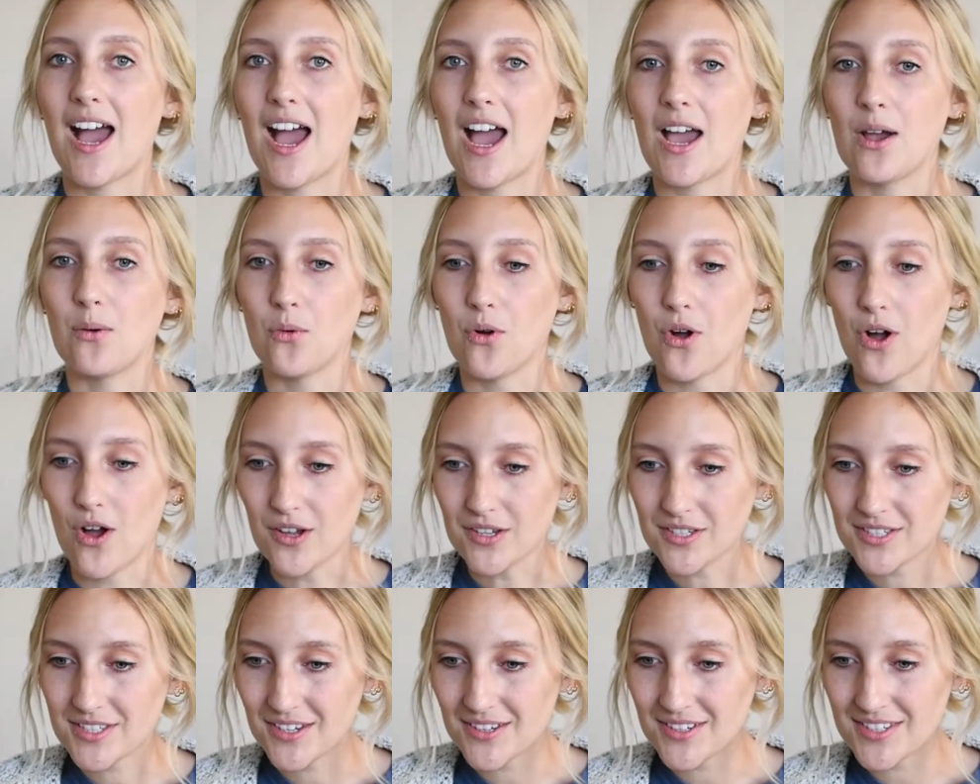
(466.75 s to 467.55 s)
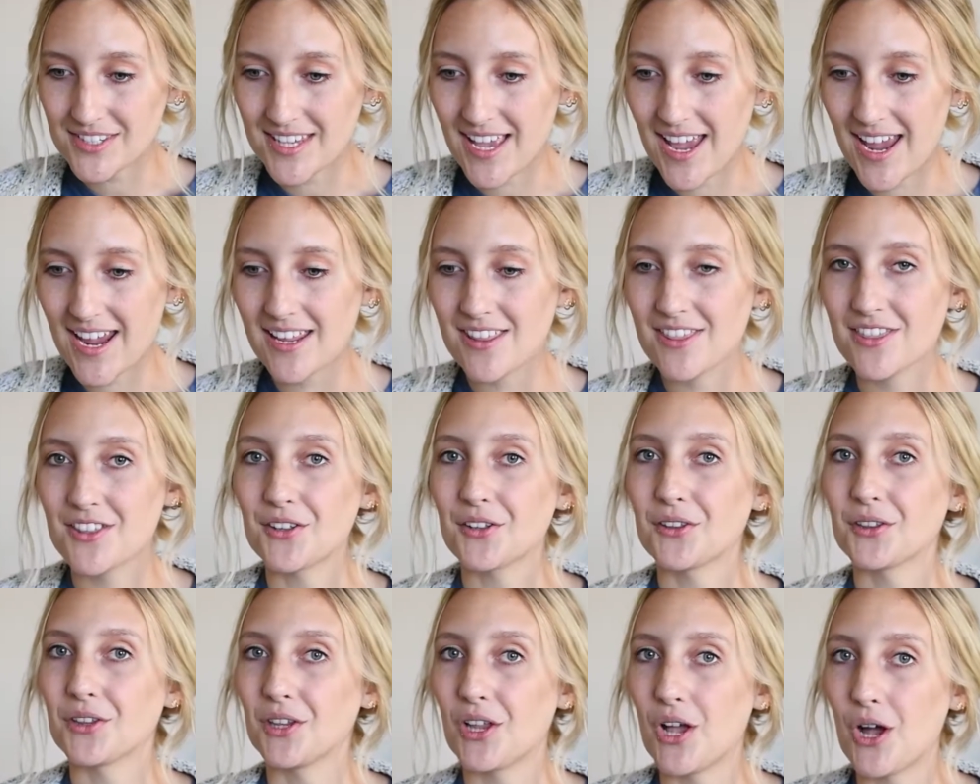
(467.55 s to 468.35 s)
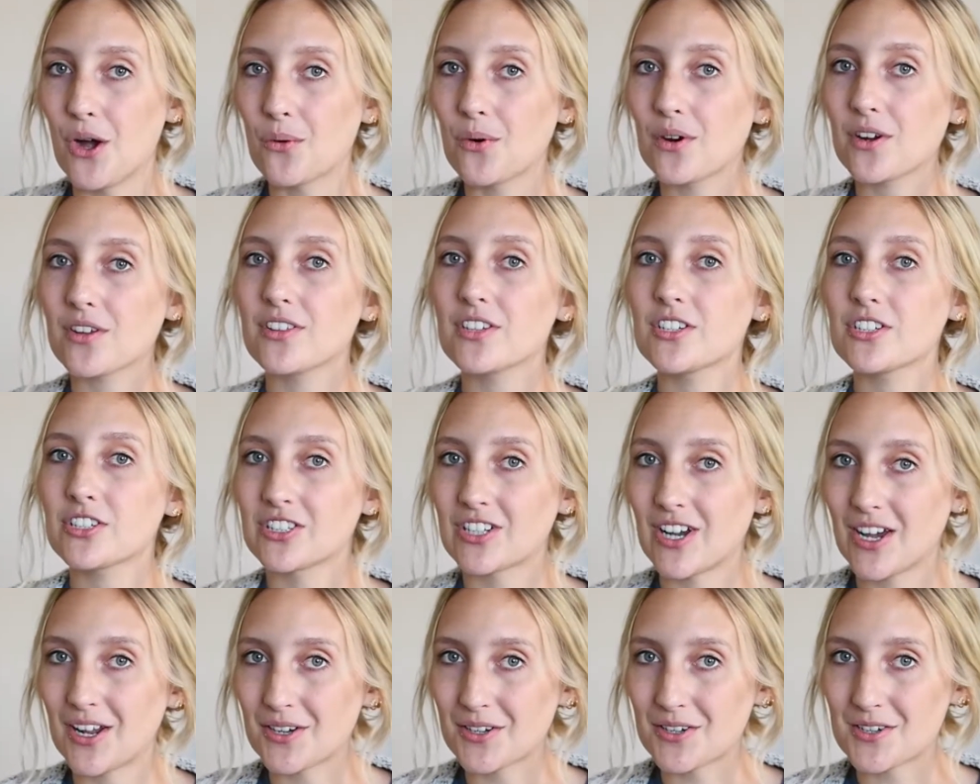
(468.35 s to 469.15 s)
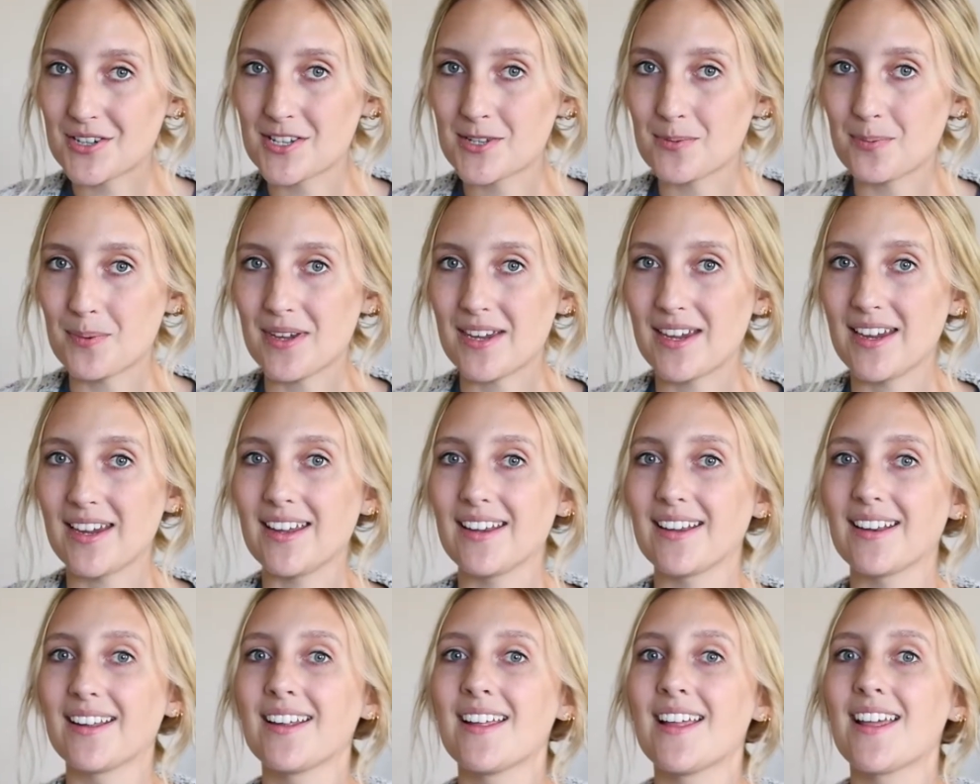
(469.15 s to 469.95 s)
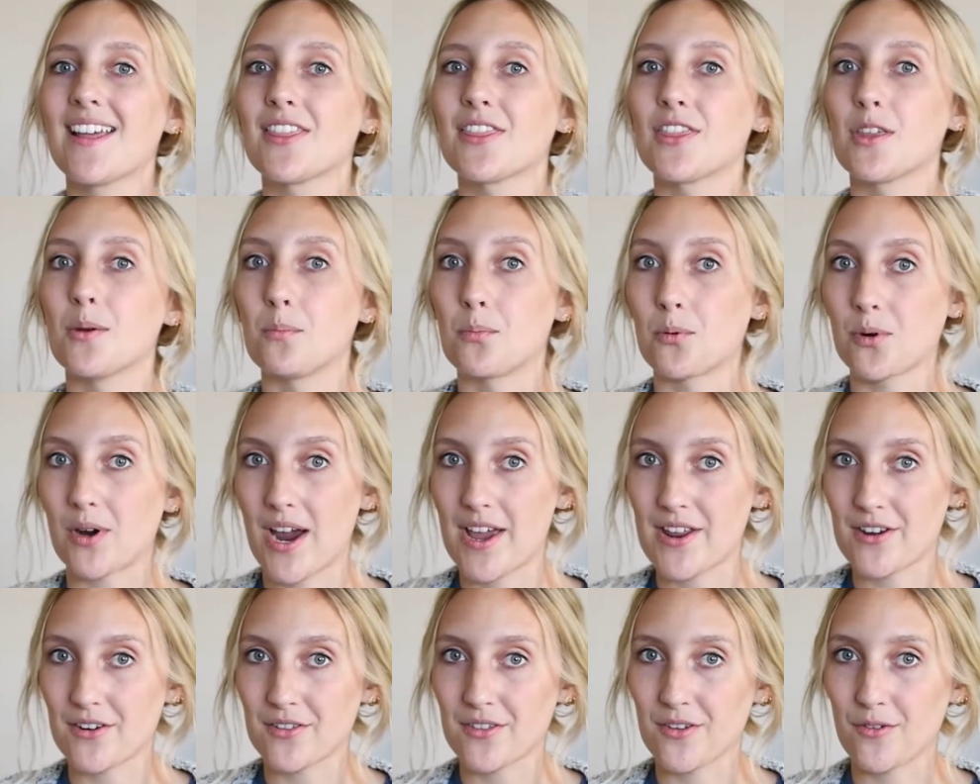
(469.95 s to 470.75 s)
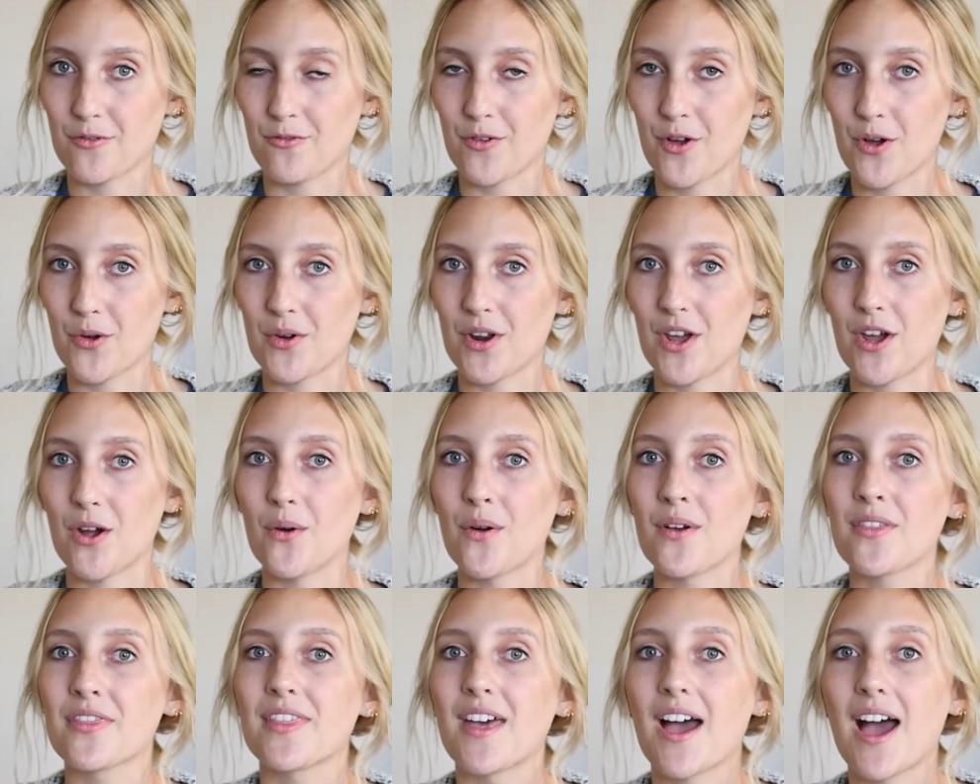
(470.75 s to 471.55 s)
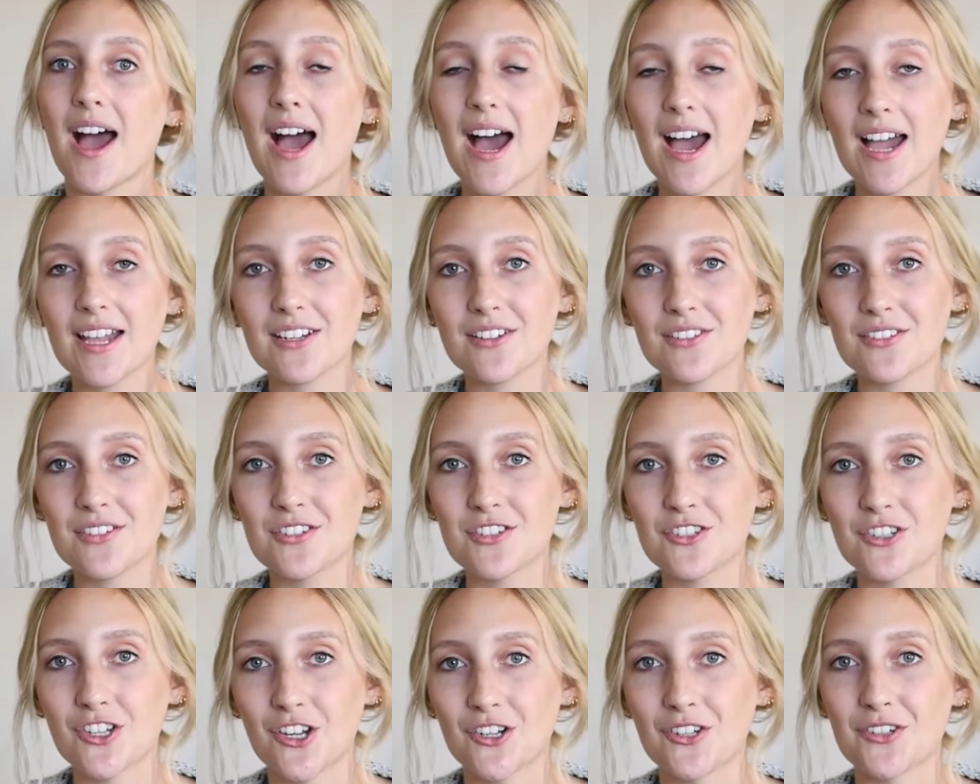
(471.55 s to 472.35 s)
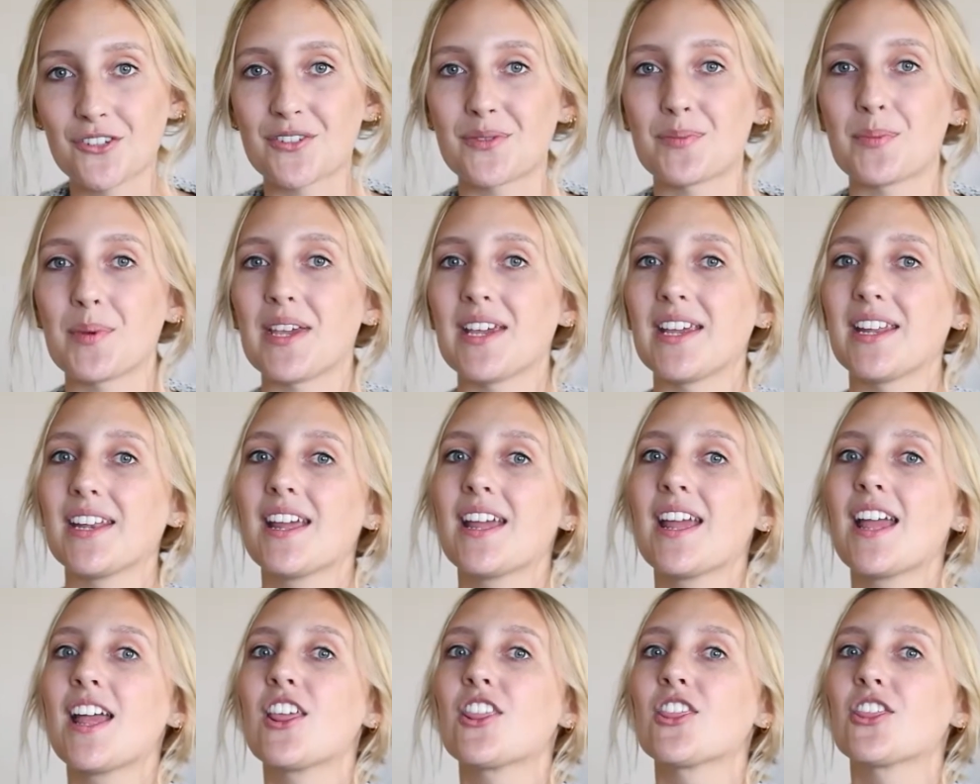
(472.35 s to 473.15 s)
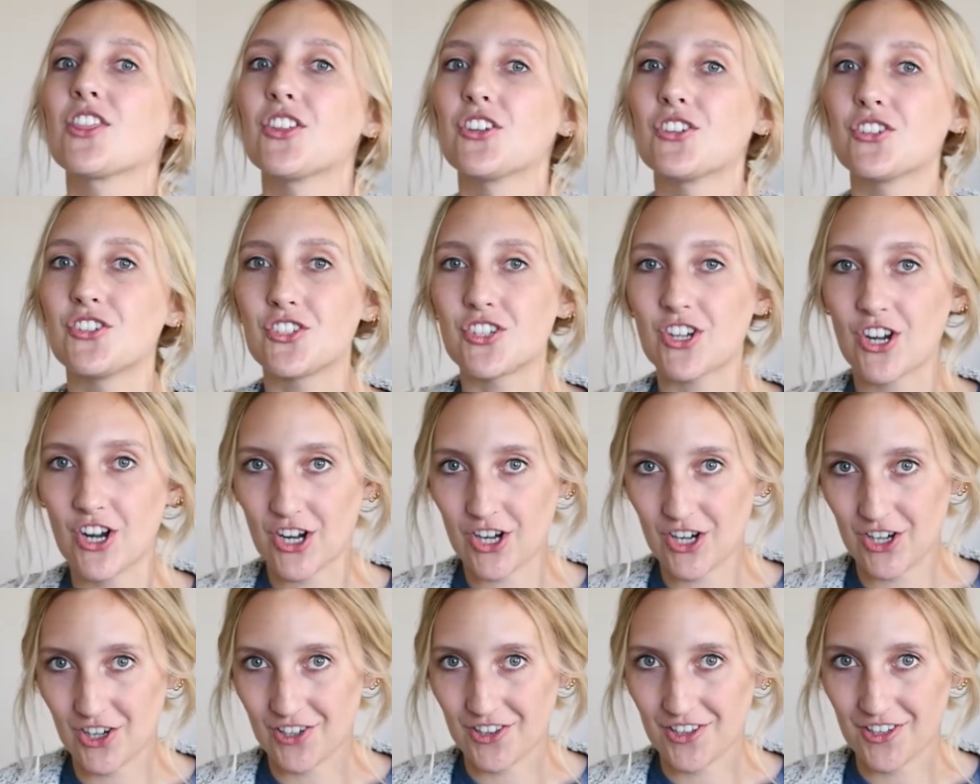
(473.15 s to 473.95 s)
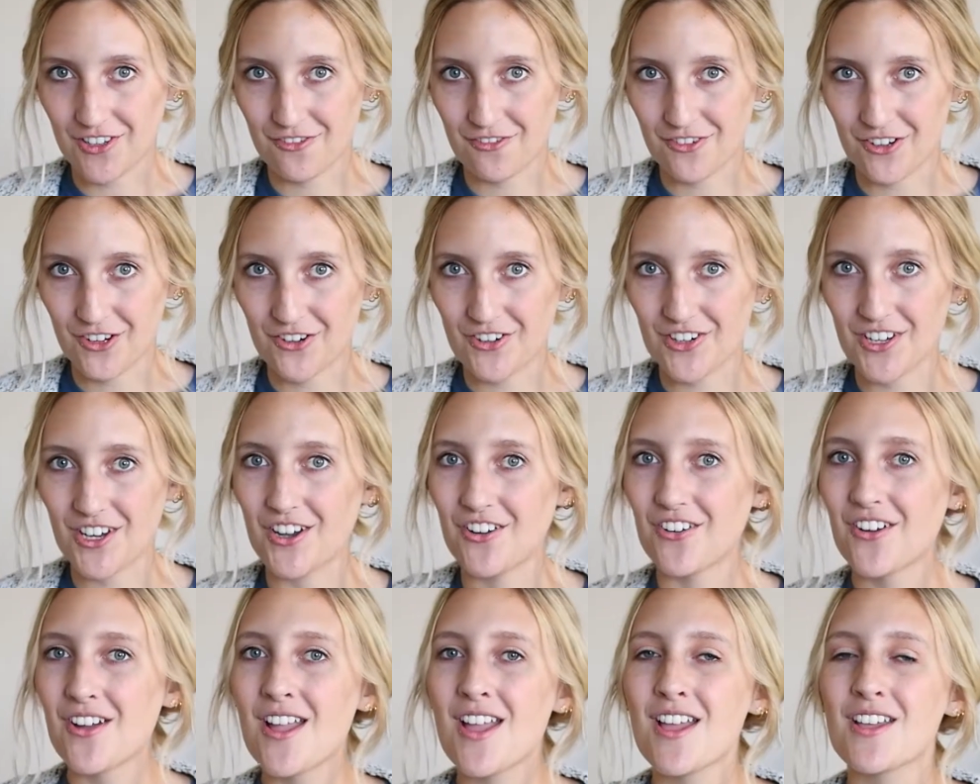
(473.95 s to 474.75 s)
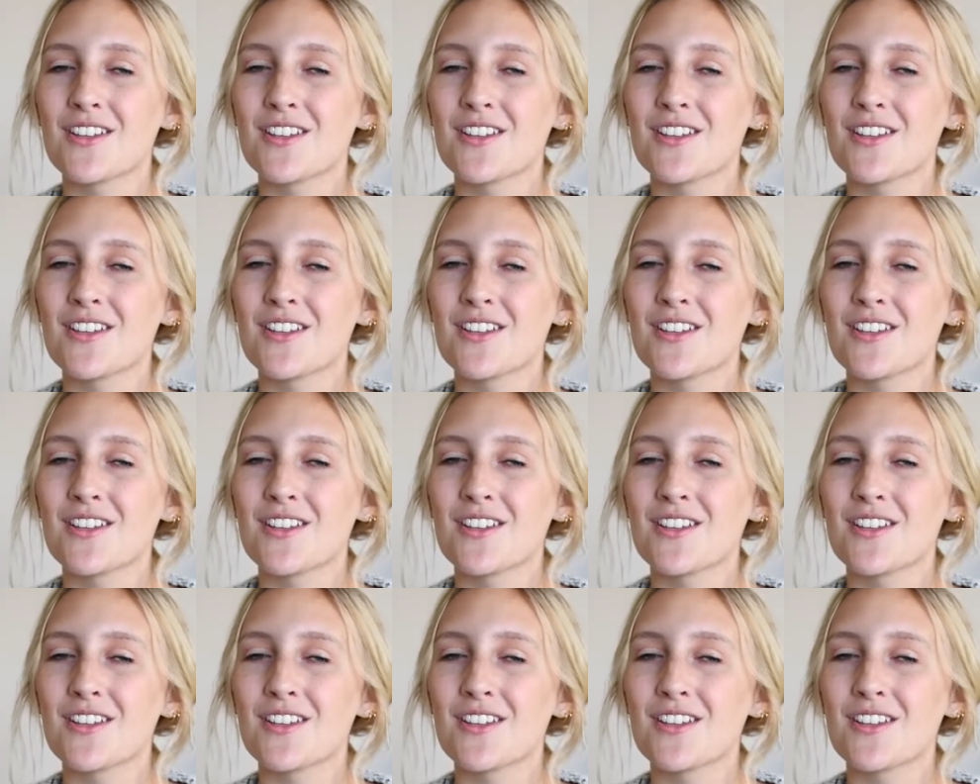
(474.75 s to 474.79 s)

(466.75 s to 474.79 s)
I will also say the lower the shutter speed, the brighter the photo. The higher the shutter speed, the darker the photo.